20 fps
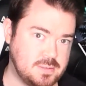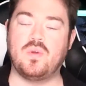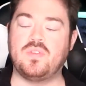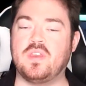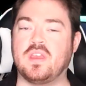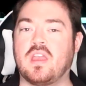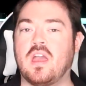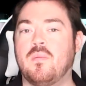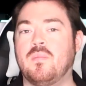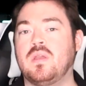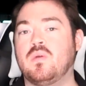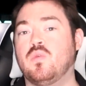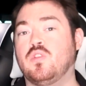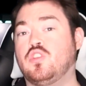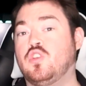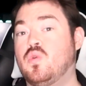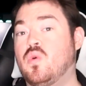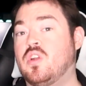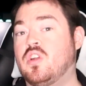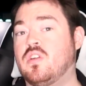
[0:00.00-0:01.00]
With it coming
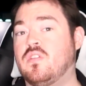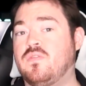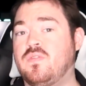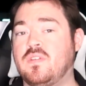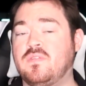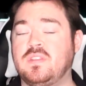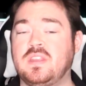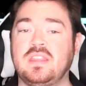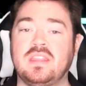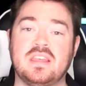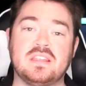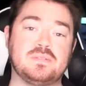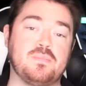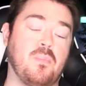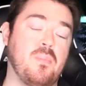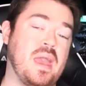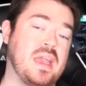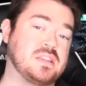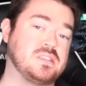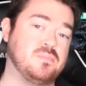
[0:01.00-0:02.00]
with 250 nits
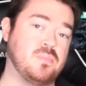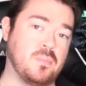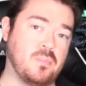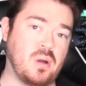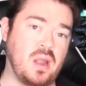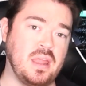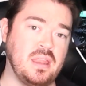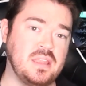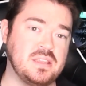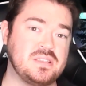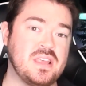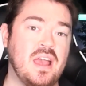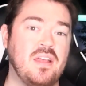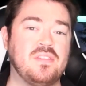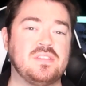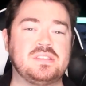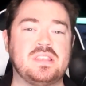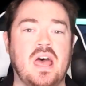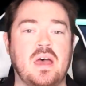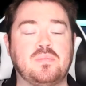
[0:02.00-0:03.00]
maximum brightness,
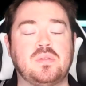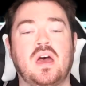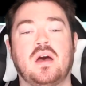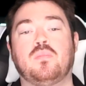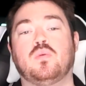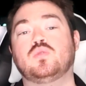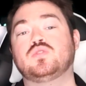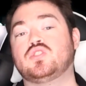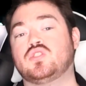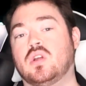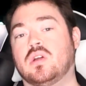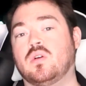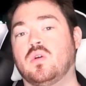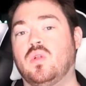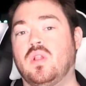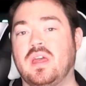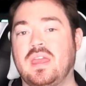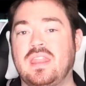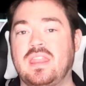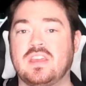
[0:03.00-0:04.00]
this laptop will
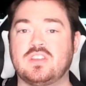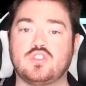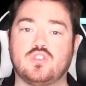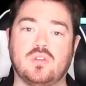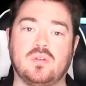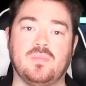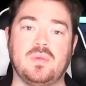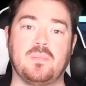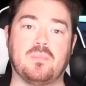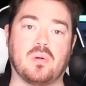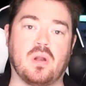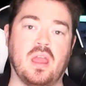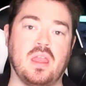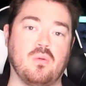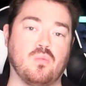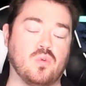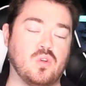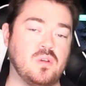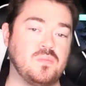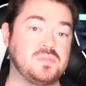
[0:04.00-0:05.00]
struggle in extremely
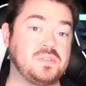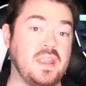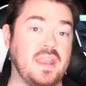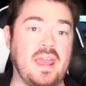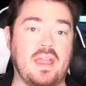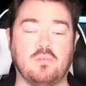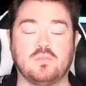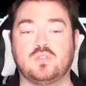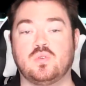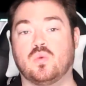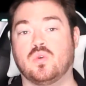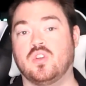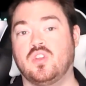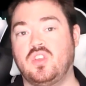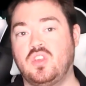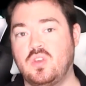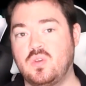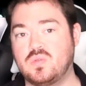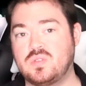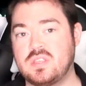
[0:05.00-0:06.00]
bright rooms and outdoor
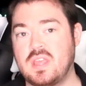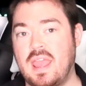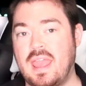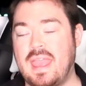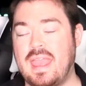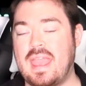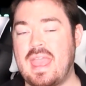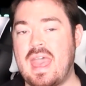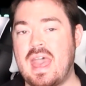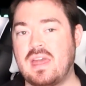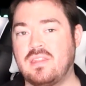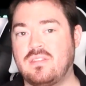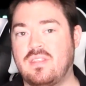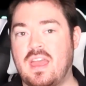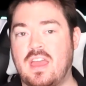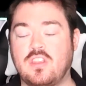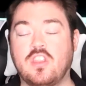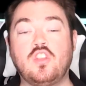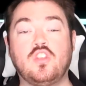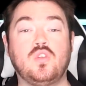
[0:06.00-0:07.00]
use. Add
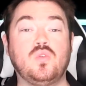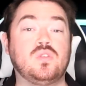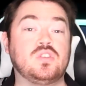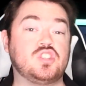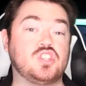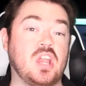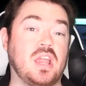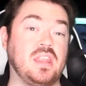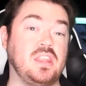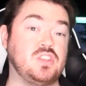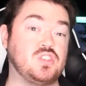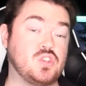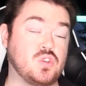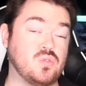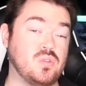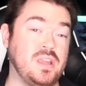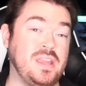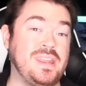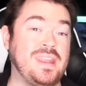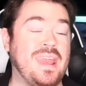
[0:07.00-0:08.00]
that to the shiny
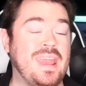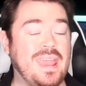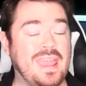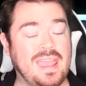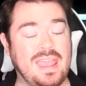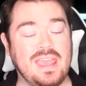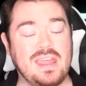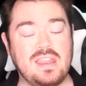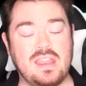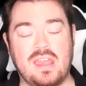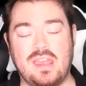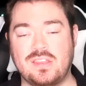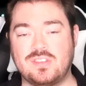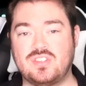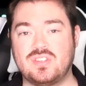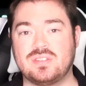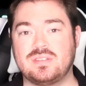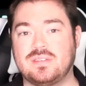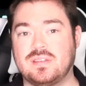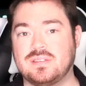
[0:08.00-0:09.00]
screen, and it
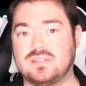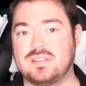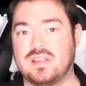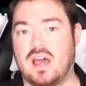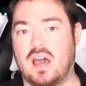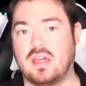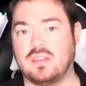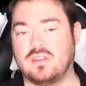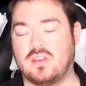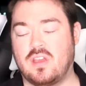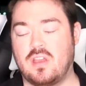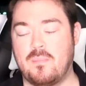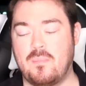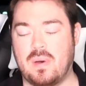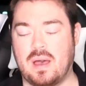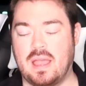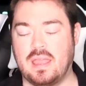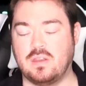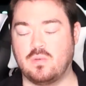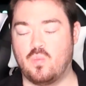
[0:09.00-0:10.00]
just does not
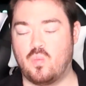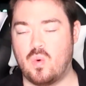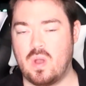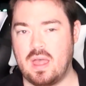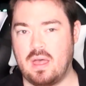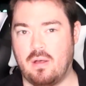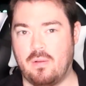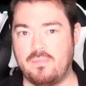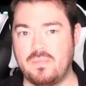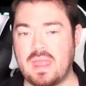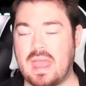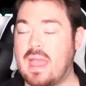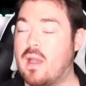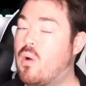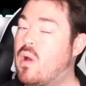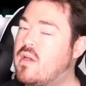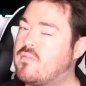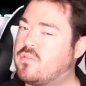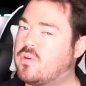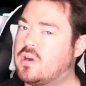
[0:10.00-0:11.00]
combine well.
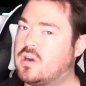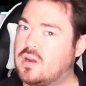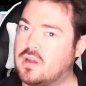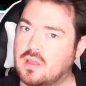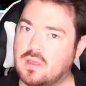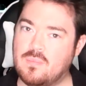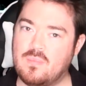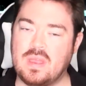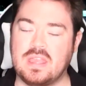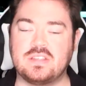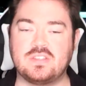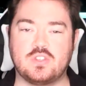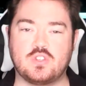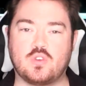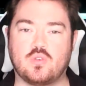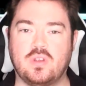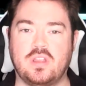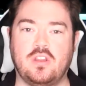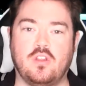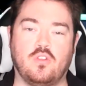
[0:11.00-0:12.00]
However, makes the
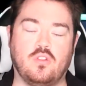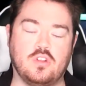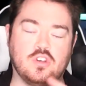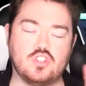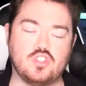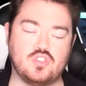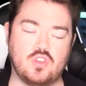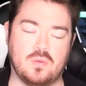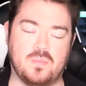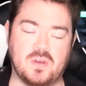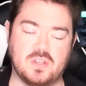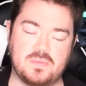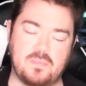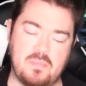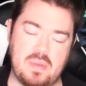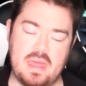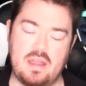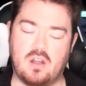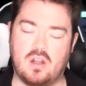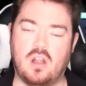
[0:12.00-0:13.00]
screen look so much
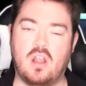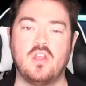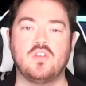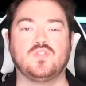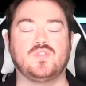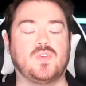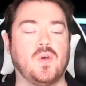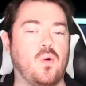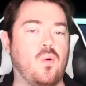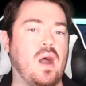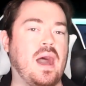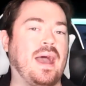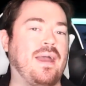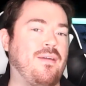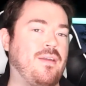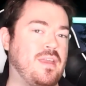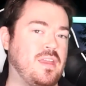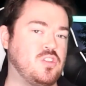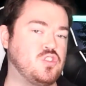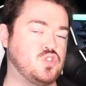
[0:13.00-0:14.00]
better, so
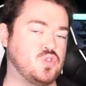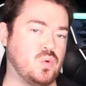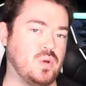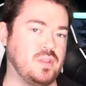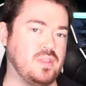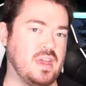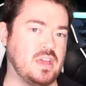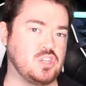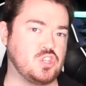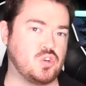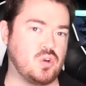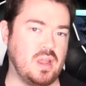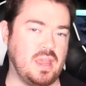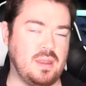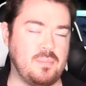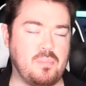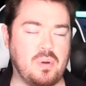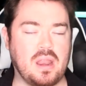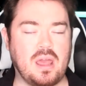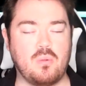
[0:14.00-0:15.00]
I enjoy that
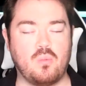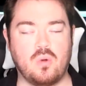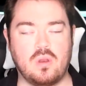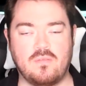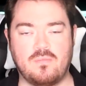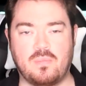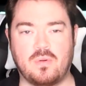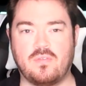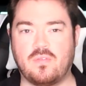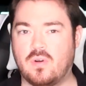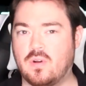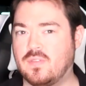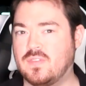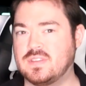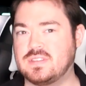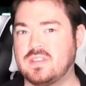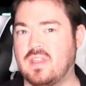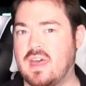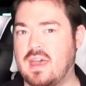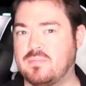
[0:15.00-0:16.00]
trade, but I would have preferred
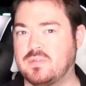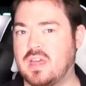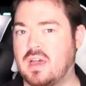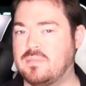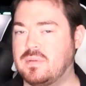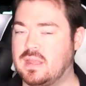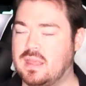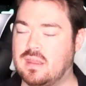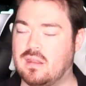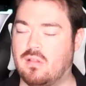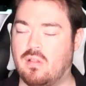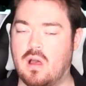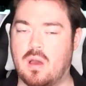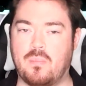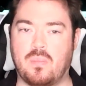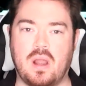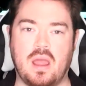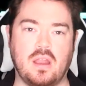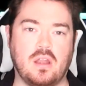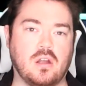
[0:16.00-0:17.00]
this laptop to get a
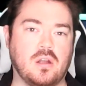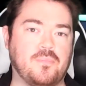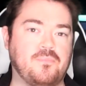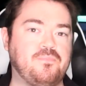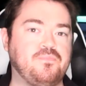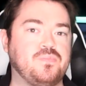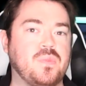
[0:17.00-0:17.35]
lot brighter.